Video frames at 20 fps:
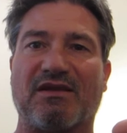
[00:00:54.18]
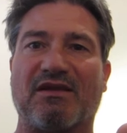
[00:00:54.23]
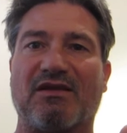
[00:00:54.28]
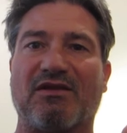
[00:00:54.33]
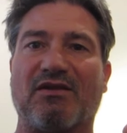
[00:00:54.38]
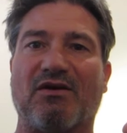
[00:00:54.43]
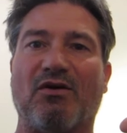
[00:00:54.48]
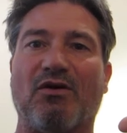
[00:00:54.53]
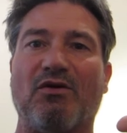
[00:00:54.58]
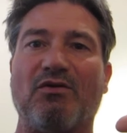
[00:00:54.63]

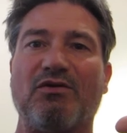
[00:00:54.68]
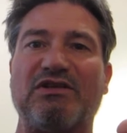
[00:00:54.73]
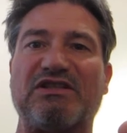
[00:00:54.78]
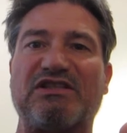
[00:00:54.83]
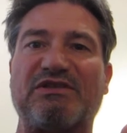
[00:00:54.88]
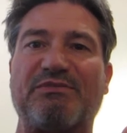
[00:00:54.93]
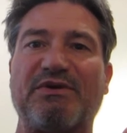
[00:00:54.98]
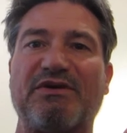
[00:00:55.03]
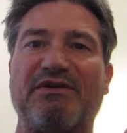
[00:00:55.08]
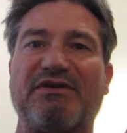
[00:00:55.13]
The Holy
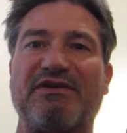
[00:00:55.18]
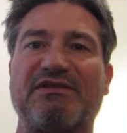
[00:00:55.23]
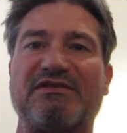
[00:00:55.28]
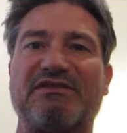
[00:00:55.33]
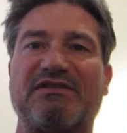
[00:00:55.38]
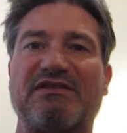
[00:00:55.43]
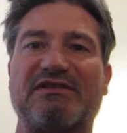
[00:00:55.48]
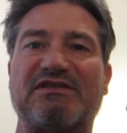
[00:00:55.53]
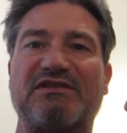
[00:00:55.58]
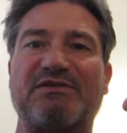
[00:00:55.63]
Spirit
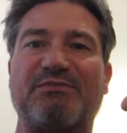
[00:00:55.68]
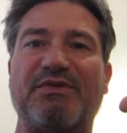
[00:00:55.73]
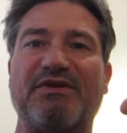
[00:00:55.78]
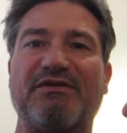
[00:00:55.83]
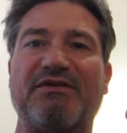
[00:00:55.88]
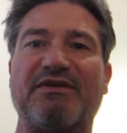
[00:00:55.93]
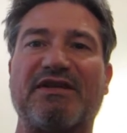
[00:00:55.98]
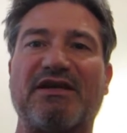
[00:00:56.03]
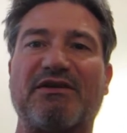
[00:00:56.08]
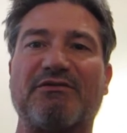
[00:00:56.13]
is the
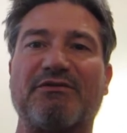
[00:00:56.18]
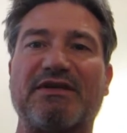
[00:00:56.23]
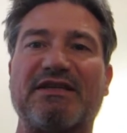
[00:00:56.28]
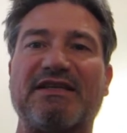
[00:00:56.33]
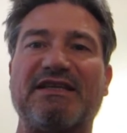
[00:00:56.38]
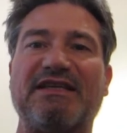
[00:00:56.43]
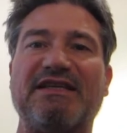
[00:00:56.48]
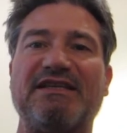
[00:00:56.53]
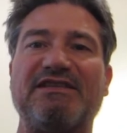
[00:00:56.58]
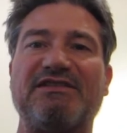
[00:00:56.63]
Spirit that
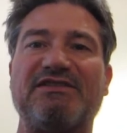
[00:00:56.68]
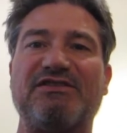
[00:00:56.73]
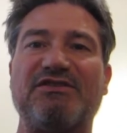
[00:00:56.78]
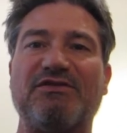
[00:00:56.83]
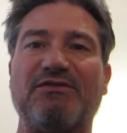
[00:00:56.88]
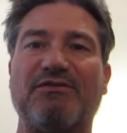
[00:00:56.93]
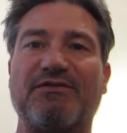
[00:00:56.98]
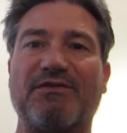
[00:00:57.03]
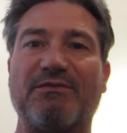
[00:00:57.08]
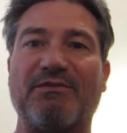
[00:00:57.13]
released
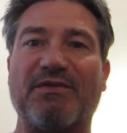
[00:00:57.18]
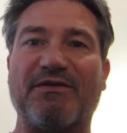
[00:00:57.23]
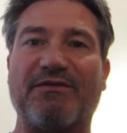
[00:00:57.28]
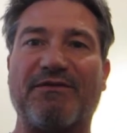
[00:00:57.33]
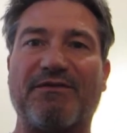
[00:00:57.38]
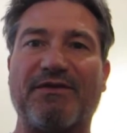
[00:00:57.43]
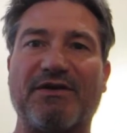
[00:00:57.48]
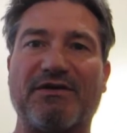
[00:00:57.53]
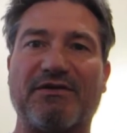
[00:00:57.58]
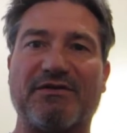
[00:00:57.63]
you from the
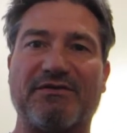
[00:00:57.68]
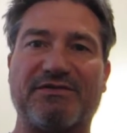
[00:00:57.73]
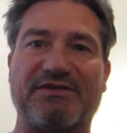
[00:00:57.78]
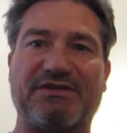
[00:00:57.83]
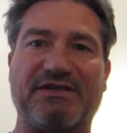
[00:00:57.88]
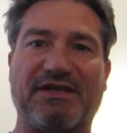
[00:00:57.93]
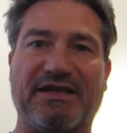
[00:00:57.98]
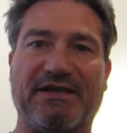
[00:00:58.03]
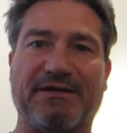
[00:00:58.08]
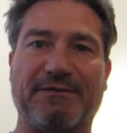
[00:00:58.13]
fear of
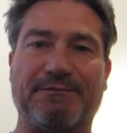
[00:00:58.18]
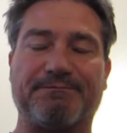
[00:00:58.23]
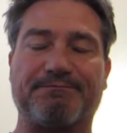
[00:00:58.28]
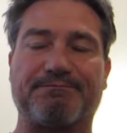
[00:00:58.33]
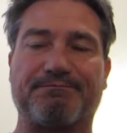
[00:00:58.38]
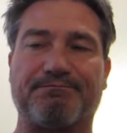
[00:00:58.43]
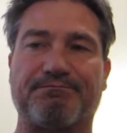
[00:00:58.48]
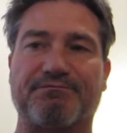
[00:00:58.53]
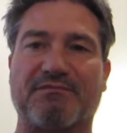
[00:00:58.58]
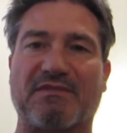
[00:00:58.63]
sin.
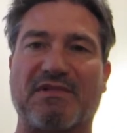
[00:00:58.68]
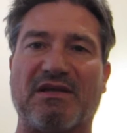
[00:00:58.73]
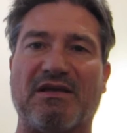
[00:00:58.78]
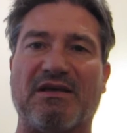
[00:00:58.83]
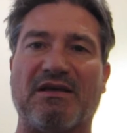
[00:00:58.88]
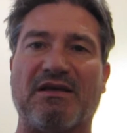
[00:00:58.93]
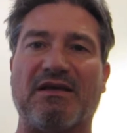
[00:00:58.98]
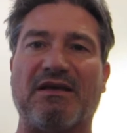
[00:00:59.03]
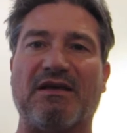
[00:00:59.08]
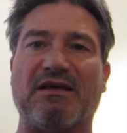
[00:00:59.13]

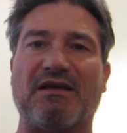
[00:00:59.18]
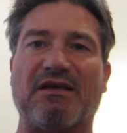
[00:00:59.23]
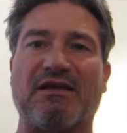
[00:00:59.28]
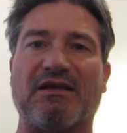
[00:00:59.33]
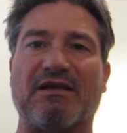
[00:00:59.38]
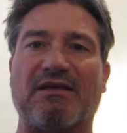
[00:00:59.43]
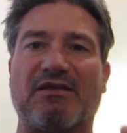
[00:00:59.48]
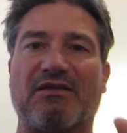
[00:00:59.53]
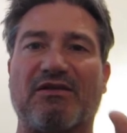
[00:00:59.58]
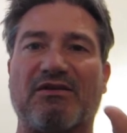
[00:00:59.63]

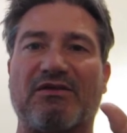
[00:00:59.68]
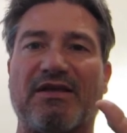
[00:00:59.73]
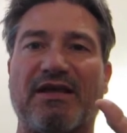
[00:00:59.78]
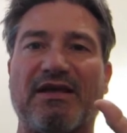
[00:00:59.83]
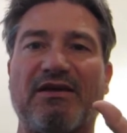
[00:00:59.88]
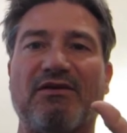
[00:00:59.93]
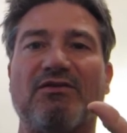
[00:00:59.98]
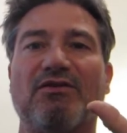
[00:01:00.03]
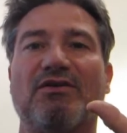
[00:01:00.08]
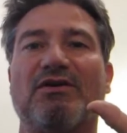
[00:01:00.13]

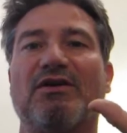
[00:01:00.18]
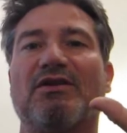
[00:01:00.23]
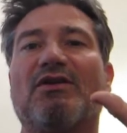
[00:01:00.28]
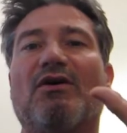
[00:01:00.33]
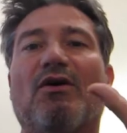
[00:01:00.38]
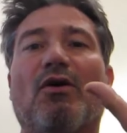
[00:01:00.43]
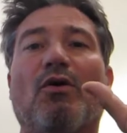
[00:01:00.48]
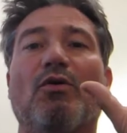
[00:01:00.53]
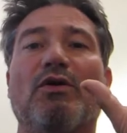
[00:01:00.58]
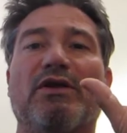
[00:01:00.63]
Take a look at
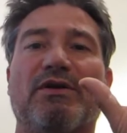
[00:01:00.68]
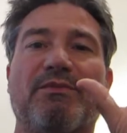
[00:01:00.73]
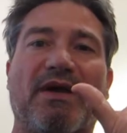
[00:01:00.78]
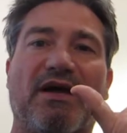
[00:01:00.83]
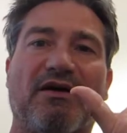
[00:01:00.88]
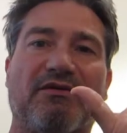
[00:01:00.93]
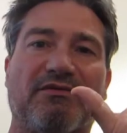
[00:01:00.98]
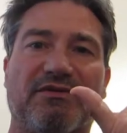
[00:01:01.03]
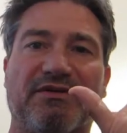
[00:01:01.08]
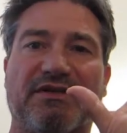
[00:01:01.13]
the holy
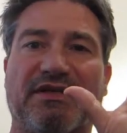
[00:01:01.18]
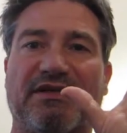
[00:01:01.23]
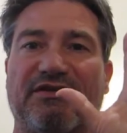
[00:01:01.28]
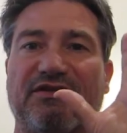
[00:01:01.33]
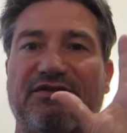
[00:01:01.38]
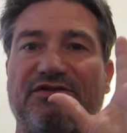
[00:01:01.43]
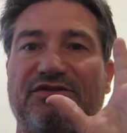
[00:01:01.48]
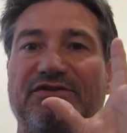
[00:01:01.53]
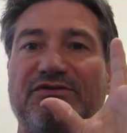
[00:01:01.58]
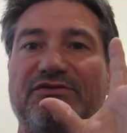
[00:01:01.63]
mountain that
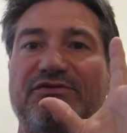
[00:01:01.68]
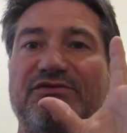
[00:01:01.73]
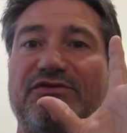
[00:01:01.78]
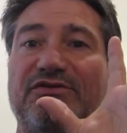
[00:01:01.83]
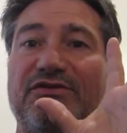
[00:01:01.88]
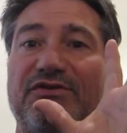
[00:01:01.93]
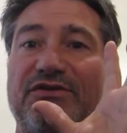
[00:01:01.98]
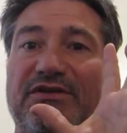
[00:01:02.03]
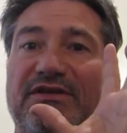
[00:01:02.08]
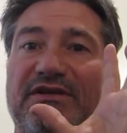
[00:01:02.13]
the Jews
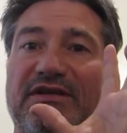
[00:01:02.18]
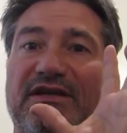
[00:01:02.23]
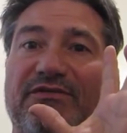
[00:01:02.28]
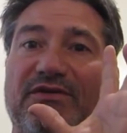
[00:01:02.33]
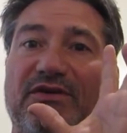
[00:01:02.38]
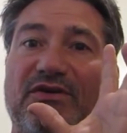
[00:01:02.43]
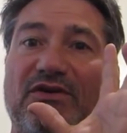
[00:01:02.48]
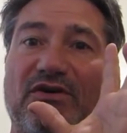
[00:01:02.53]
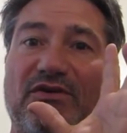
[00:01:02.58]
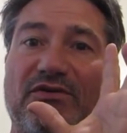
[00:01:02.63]
couldn't
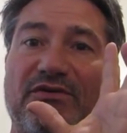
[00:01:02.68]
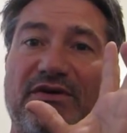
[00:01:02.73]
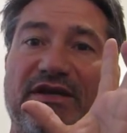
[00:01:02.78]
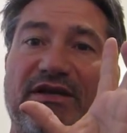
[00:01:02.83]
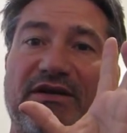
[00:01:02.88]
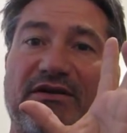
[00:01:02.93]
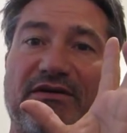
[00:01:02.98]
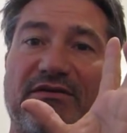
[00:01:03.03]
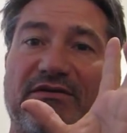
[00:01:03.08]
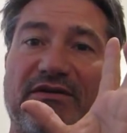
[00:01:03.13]
even go
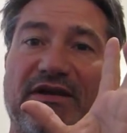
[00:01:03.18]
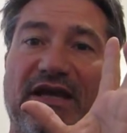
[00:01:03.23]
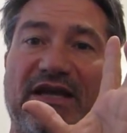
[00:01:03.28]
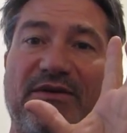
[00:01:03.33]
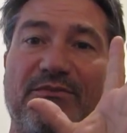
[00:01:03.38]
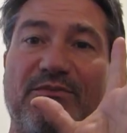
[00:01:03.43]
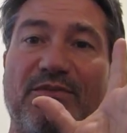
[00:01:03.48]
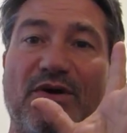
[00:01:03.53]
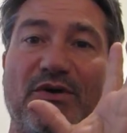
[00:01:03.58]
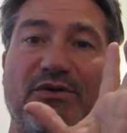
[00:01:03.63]
near,
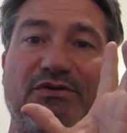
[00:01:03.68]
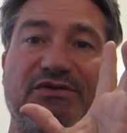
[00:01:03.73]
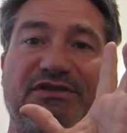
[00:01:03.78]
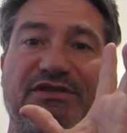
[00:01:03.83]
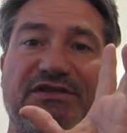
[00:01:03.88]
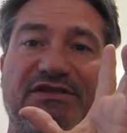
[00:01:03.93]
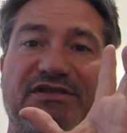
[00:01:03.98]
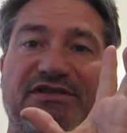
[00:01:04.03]
and Moses